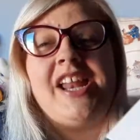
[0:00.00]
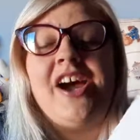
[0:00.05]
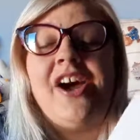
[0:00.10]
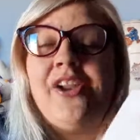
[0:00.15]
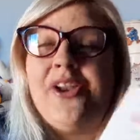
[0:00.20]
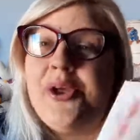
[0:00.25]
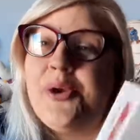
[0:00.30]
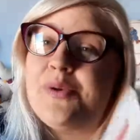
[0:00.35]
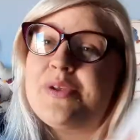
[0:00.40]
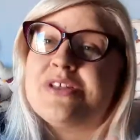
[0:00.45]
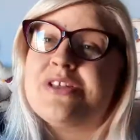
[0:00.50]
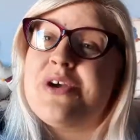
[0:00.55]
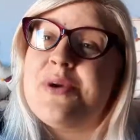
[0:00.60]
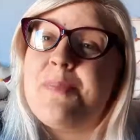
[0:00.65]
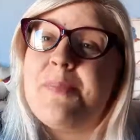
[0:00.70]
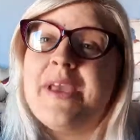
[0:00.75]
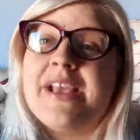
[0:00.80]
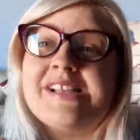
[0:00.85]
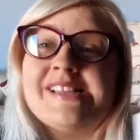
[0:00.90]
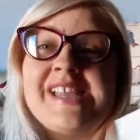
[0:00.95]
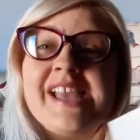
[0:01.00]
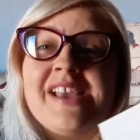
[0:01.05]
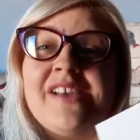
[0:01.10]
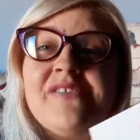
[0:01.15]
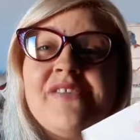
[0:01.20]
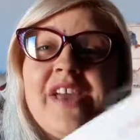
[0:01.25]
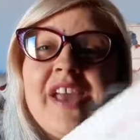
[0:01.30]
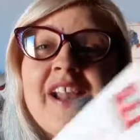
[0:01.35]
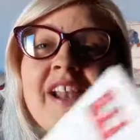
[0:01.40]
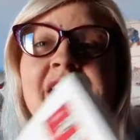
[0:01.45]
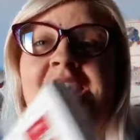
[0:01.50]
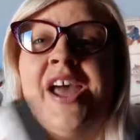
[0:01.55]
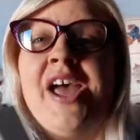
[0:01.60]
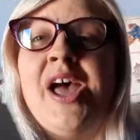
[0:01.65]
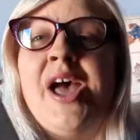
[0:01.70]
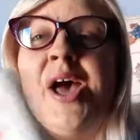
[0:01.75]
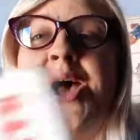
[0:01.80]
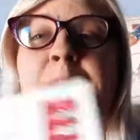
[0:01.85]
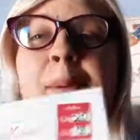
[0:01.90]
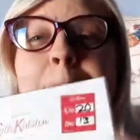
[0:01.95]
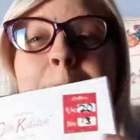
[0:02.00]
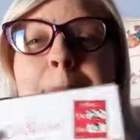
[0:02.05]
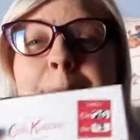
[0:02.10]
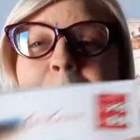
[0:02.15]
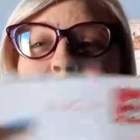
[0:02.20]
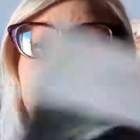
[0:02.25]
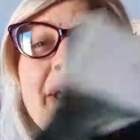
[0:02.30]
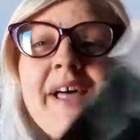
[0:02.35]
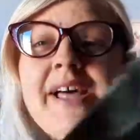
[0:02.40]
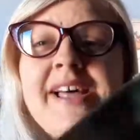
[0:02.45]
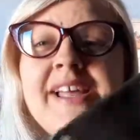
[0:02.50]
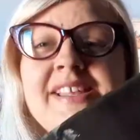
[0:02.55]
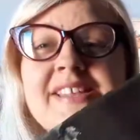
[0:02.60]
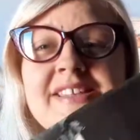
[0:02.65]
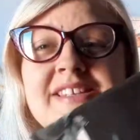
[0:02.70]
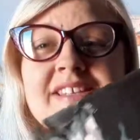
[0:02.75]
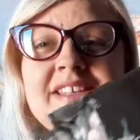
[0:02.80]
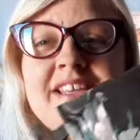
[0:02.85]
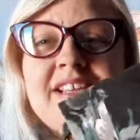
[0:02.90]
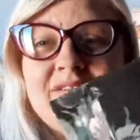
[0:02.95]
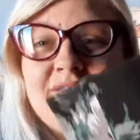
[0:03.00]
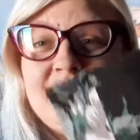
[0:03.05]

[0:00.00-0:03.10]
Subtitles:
I know it's not a big saving, but it